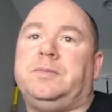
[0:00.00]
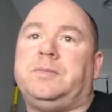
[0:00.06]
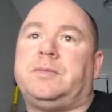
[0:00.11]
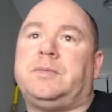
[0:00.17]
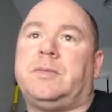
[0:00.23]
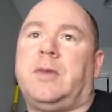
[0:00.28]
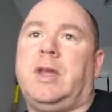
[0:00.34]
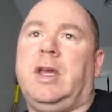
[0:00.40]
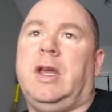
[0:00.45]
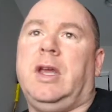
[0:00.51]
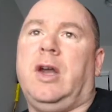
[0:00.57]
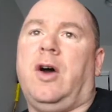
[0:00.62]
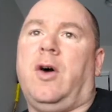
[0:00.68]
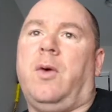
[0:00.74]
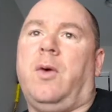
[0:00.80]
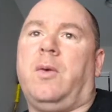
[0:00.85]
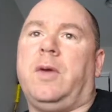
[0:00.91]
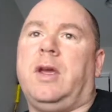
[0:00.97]
You
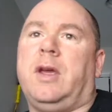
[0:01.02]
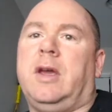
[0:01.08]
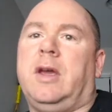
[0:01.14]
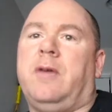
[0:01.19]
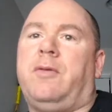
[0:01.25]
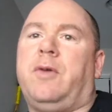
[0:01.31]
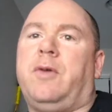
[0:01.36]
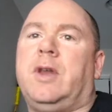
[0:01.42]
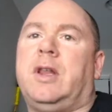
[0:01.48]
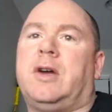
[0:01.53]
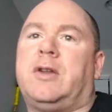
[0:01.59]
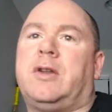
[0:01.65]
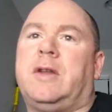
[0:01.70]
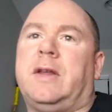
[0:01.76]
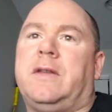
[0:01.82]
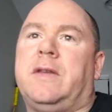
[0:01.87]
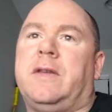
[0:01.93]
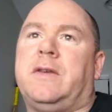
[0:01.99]
know, if we looked
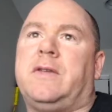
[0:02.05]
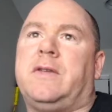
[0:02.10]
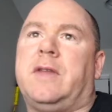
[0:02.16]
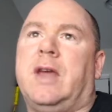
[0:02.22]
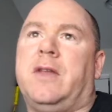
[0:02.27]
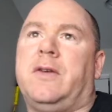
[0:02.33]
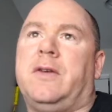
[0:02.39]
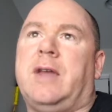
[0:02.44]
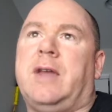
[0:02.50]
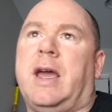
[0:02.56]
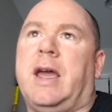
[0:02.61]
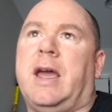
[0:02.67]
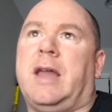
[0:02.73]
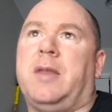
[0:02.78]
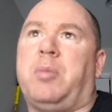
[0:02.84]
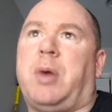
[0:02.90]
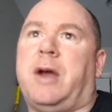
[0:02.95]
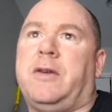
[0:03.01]
at this the other day, the
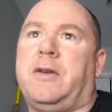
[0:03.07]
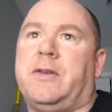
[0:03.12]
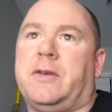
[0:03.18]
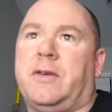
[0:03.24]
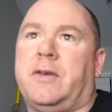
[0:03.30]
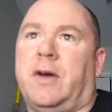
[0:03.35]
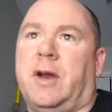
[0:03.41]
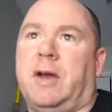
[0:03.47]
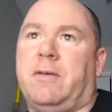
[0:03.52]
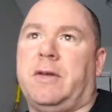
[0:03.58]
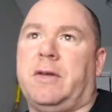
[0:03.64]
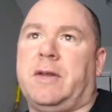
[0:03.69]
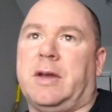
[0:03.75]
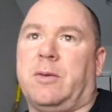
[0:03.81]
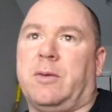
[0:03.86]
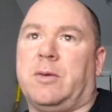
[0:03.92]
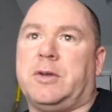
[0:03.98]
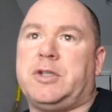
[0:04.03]
prices on
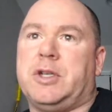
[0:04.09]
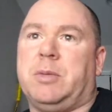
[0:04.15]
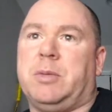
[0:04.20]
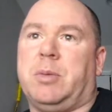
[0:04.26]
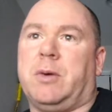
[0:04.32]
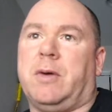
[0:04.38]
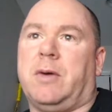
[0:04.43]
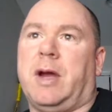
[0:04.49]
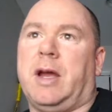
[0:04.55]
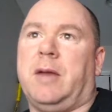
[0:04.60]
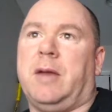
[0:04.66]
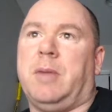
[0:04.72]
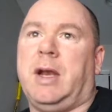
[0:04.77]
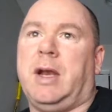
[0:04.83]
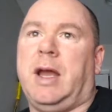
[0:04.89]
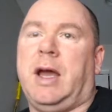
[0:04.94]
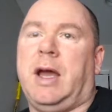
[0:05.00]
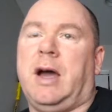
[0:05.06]
everything were cheaper, right? But
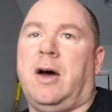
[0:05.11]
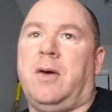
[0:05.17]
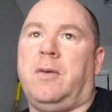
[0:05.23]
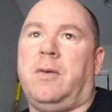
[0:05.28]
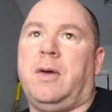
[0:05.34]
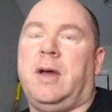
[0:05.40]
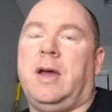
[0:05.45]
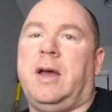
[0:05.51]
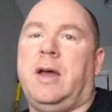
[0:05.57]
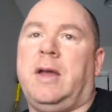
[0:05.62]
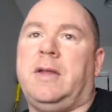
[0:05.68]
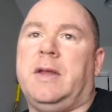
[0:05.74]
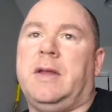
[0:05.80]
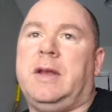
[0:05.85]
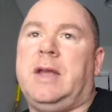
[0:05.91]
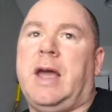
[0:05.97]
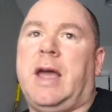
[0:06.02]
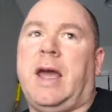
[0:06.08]
now, the
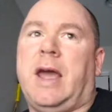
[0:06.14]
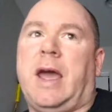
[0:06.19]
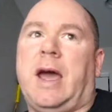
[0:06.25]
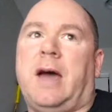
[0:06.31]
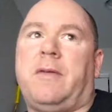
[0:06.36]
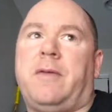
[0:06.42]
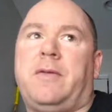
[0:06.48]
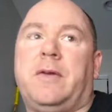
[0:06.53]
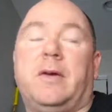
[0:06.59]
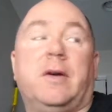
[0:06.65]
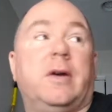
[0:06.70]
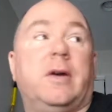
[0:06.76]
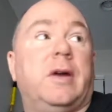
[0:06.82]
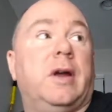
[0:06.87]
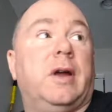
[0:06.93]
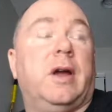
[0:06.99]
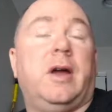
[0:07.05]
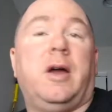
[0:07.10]
day after
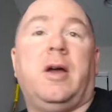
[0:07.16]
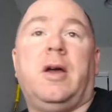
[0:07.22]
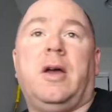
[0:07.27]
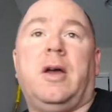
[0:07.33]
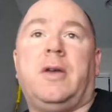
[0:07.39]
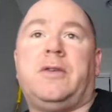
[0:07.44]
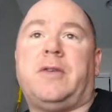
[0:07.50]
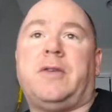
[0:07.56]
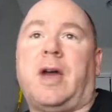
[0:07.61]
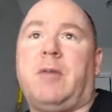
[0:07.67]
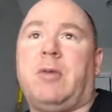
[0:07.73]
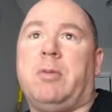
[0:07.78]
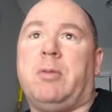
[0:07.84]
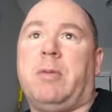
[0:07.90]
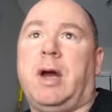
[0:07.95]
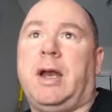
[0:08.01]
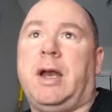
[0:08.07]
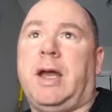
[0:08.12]
Cyber
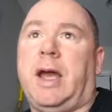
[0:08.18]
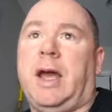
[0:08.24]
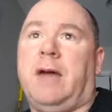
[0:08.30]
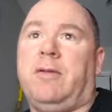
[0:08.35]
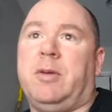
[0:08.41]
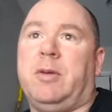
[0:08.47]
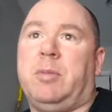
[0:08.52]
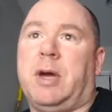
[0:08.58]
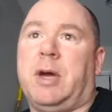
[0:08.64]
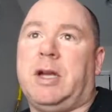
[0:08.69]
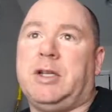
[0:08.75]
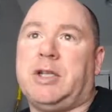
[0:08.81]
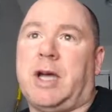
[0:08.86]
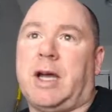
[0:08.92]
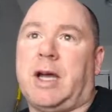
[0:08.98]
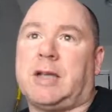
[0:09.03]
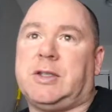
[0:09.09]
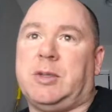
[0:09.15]
Monday, everybody
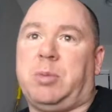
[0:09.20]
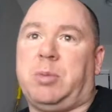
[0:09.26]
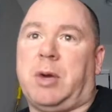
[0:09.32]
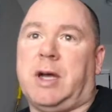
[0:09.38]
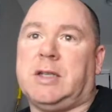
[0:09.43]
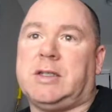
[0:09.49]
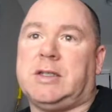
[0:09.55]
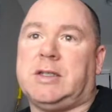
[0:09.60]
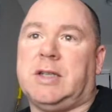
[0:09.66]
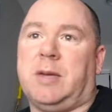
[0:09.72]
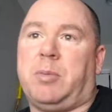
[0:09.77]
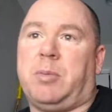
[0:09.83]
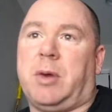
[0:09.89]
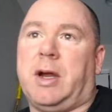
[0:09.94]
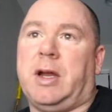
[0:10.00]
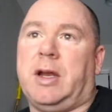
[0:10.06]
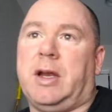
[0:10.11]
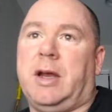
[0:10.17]
jacks their prices up,
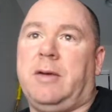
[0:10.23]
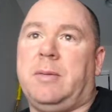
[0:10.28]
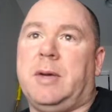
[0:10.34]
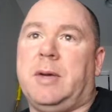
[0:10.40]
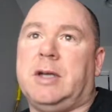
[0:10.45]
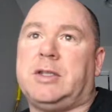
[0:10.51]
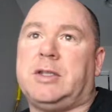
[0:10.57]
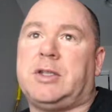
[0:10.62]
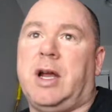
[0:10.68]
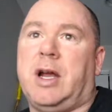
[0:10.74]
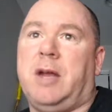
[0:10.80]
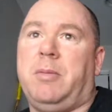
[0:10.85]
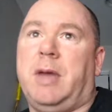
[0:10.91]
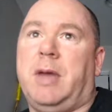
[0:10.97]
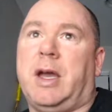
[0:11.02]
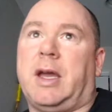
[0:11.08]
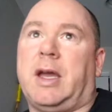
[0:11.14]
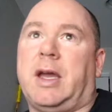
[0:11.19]
right? Everybody's trying to
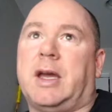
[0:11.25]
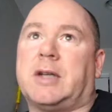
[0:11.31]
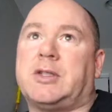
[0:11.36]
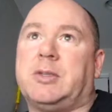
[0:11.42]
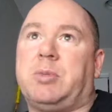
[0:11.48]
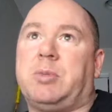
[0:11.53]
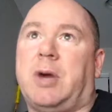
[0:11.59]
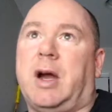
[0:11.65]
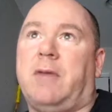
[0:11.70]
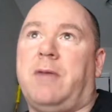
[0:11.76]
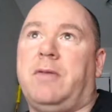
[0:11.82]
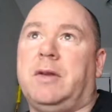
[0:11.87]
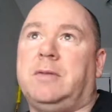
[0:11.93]
make extra profit.